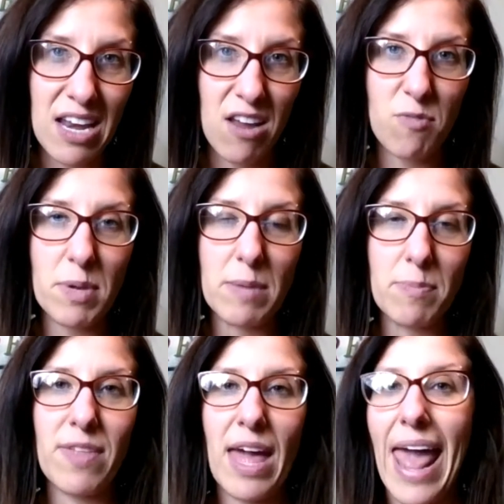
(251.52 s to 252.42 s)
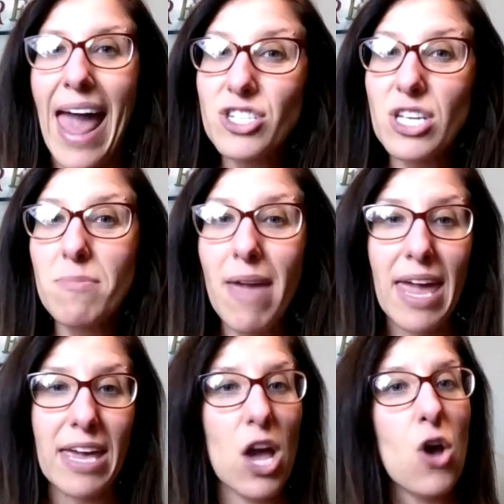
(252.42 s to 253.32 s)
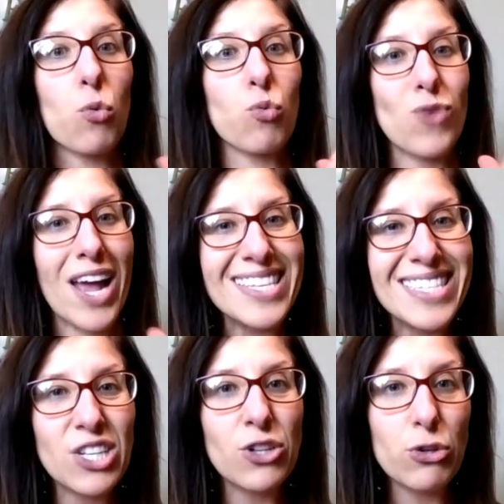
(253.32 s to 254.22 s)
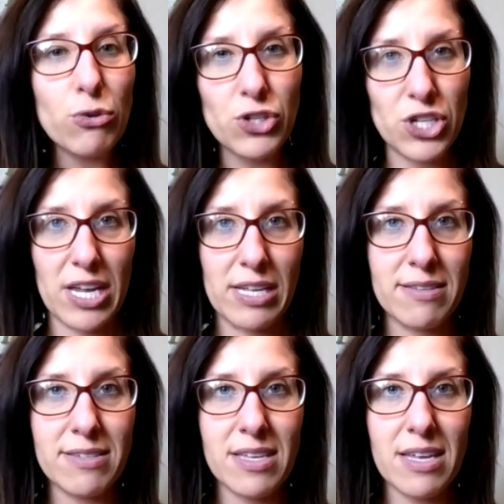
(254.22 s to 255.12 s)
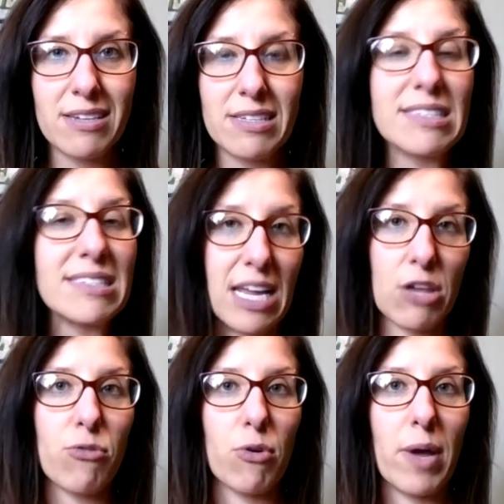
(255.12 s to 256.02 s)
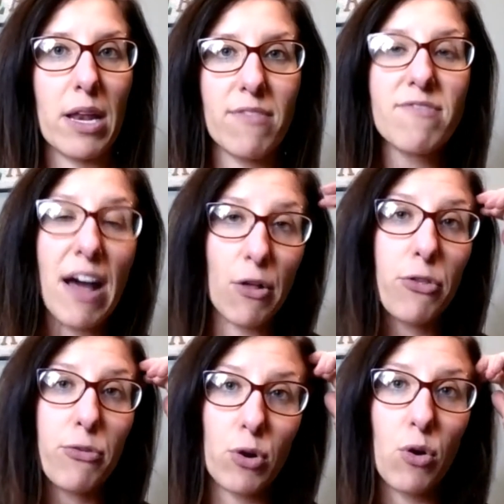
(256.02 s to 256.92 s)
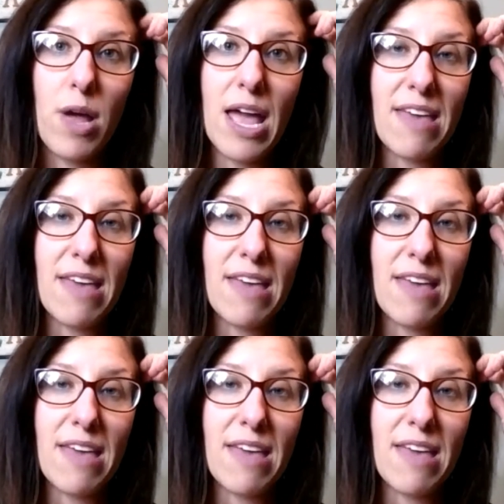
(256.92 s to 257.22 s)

of people that actually make resolutions stick through it, follow through,